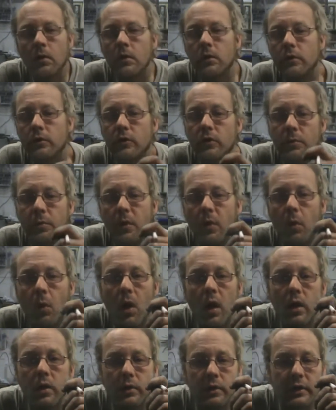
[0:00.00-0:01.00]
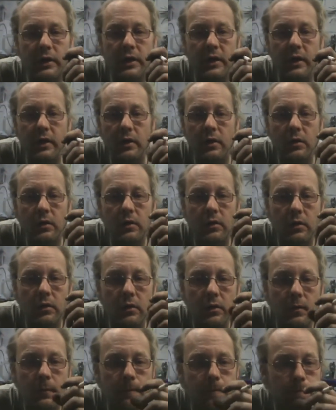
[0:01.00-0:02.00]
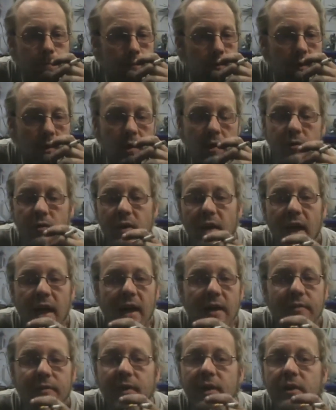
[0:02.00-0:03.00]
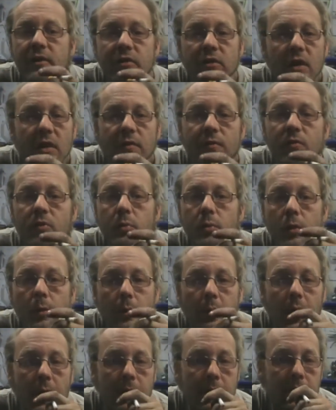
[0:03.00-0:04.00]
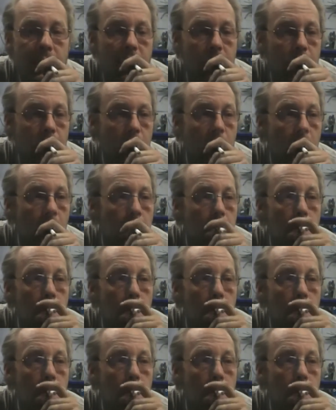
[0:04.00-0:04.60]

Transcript: It took me a while to get even half-assed comfortable behind the camera.